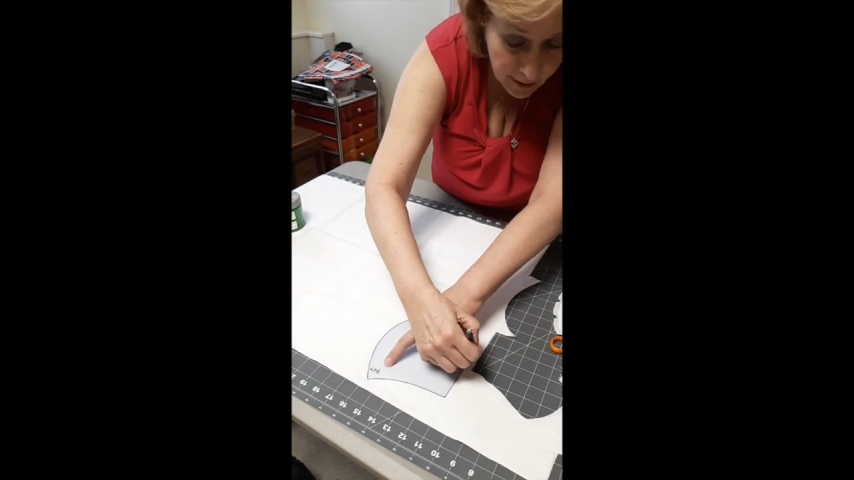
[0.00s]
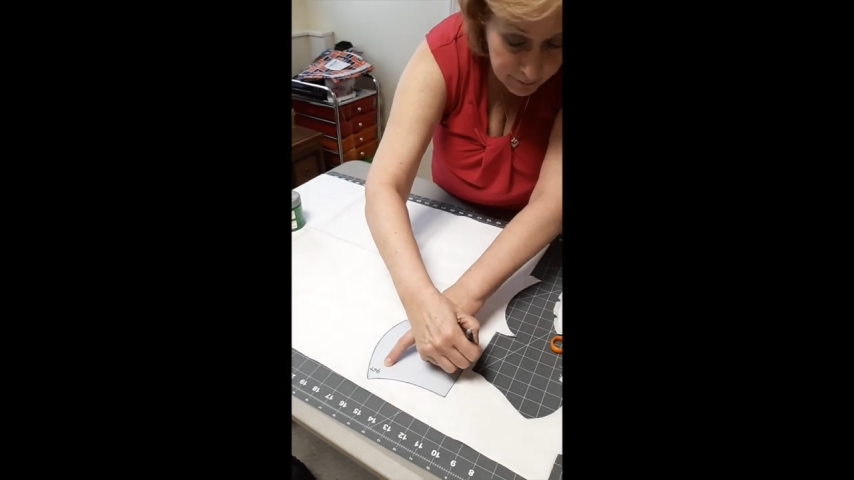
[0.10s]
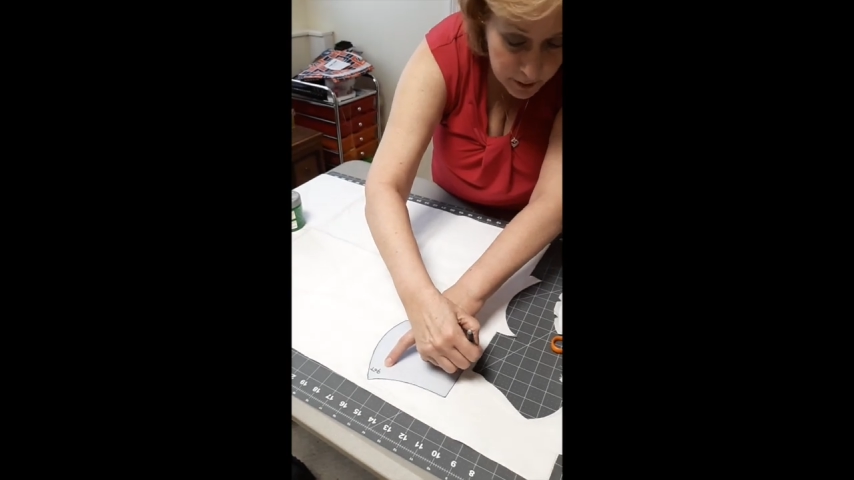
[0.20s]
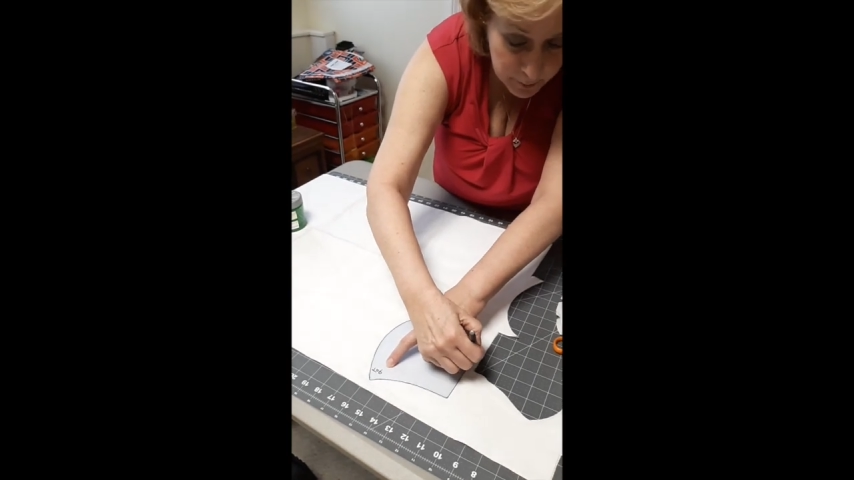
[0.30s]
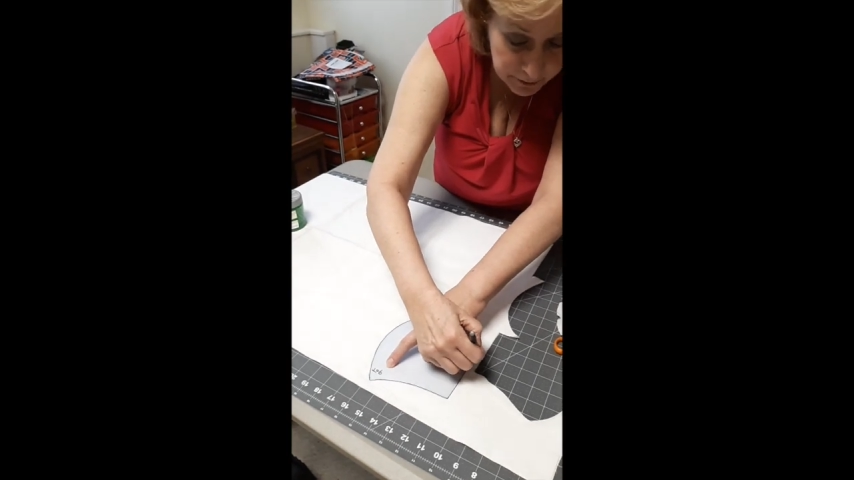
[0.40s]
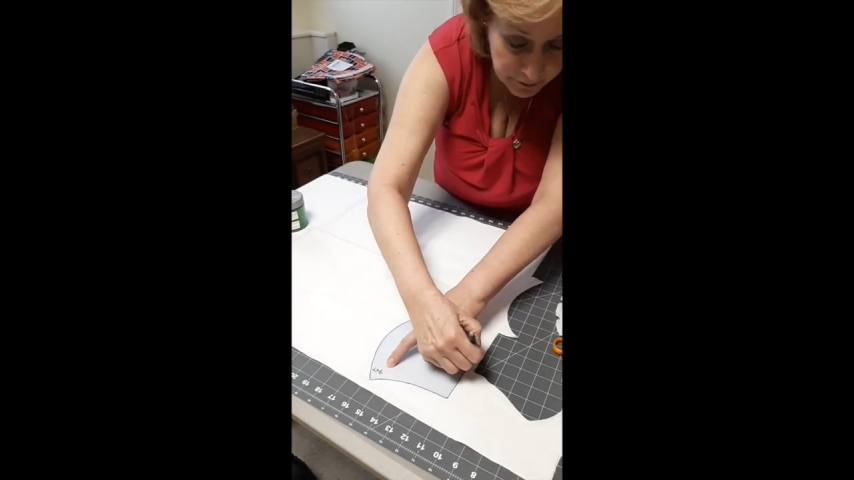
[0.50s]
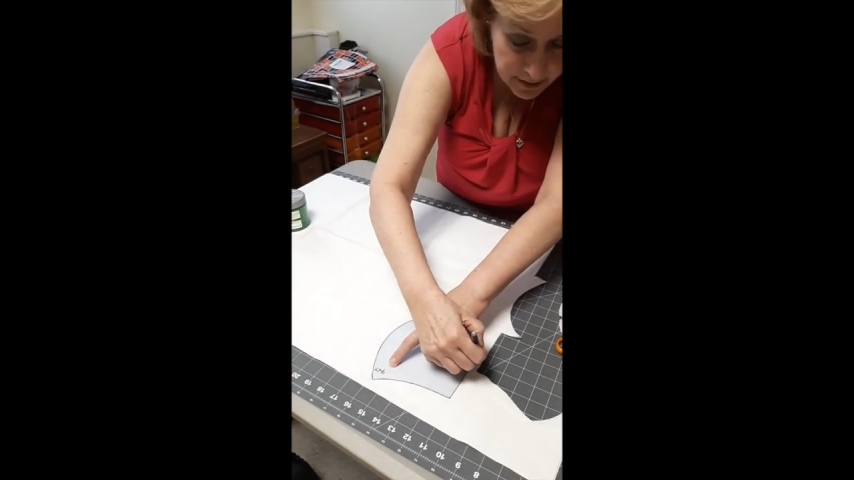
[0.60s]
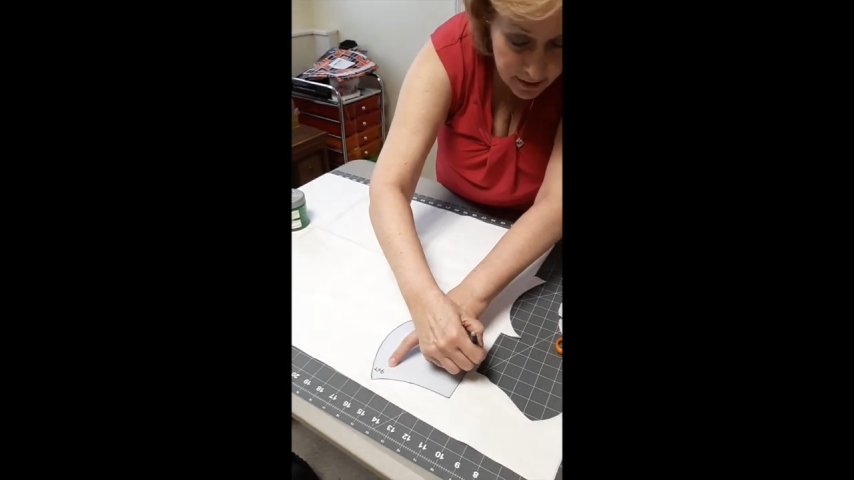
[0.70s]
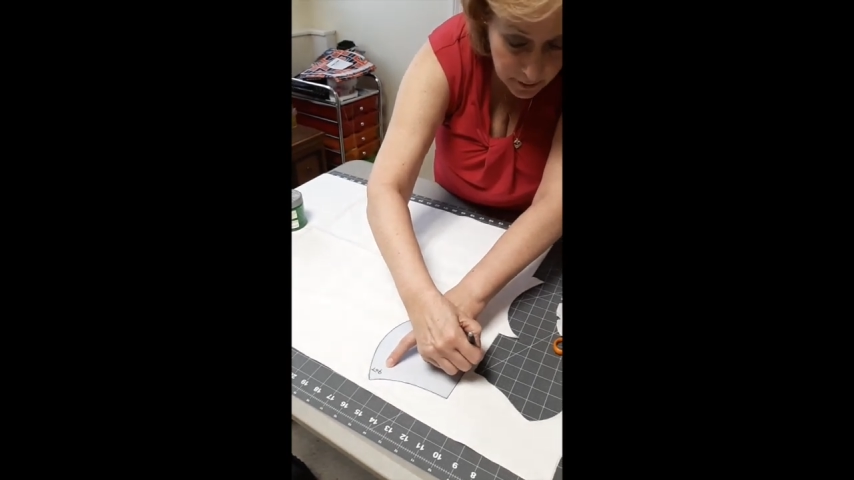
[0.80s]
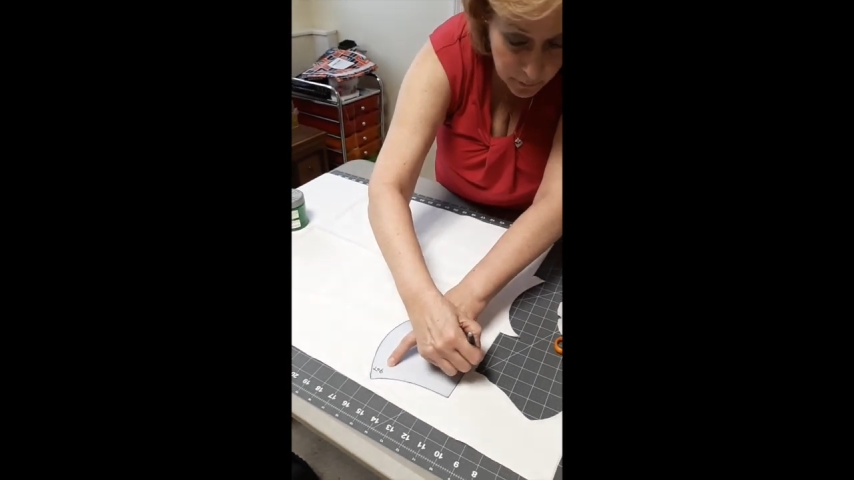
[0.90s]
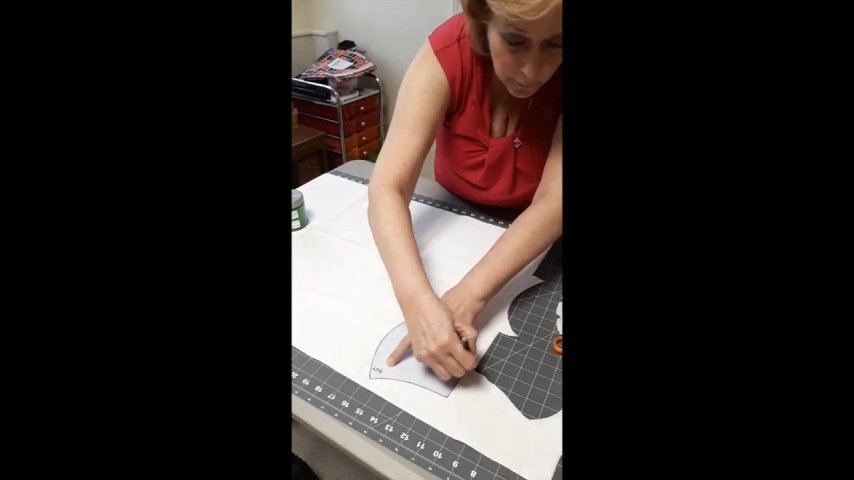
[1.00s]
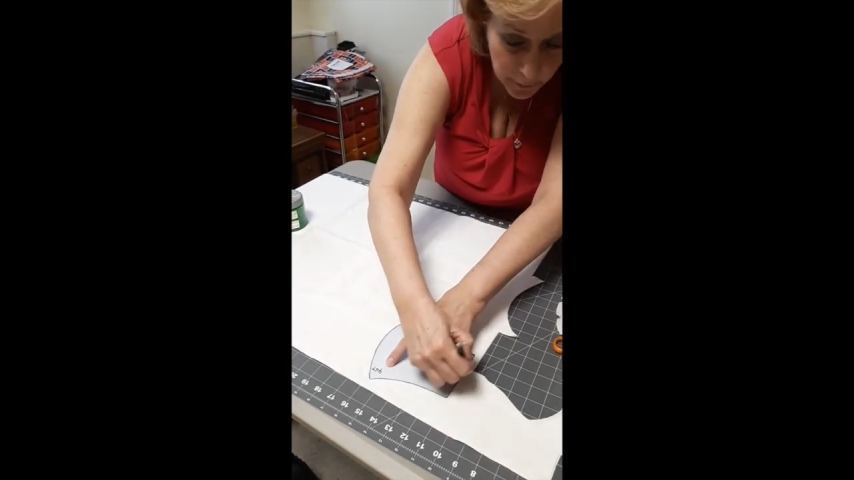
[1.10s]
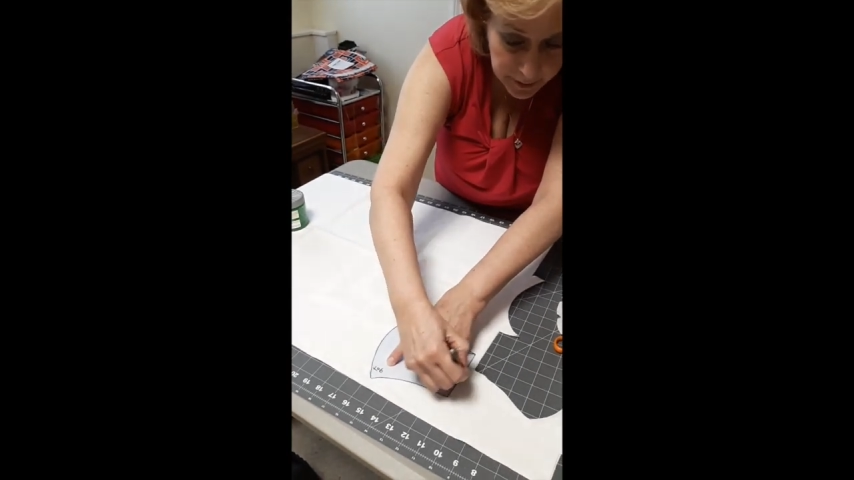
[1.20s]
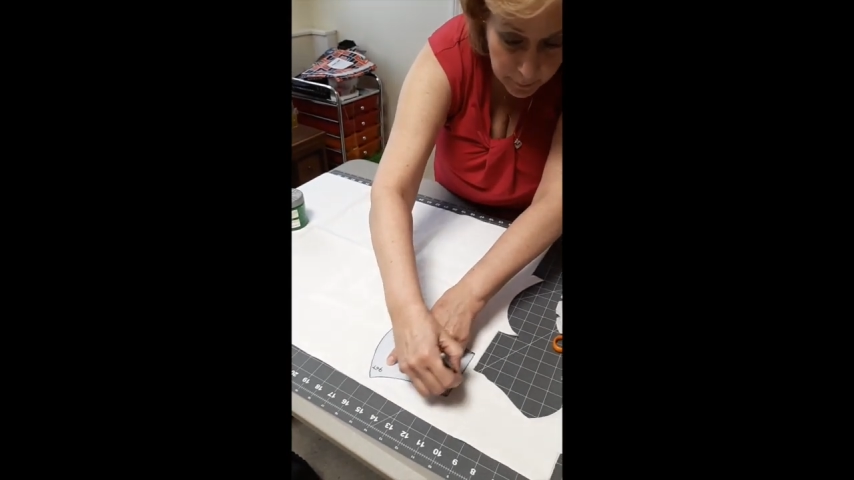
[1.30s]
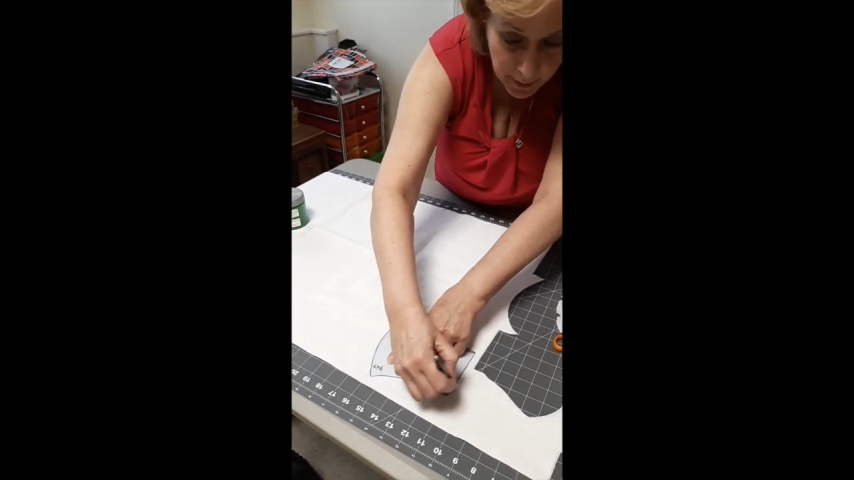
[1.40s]
have to be fussing
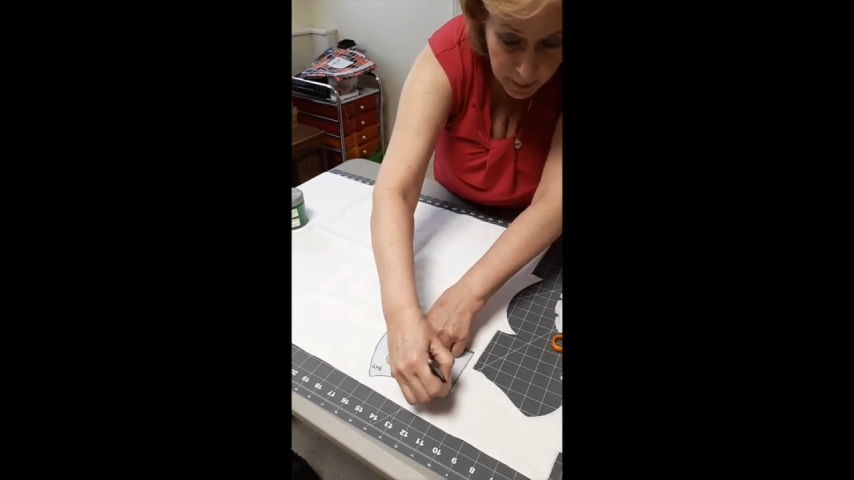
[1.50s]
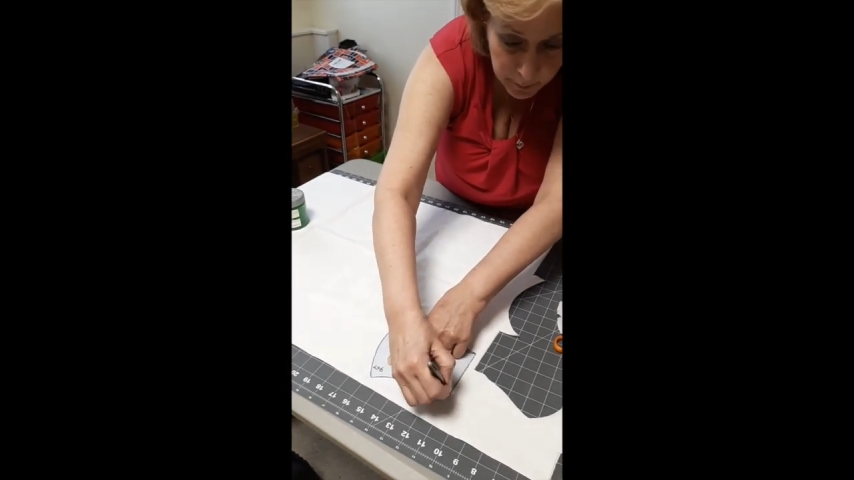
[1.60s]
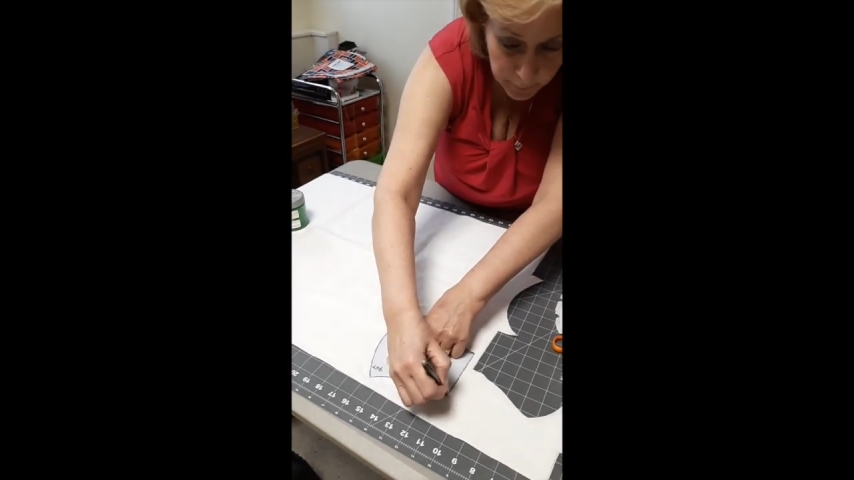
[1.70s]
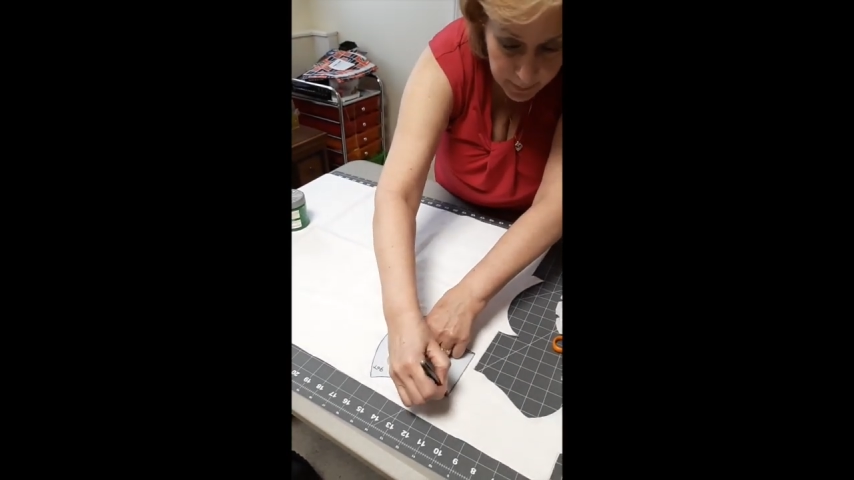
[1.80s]
with a paper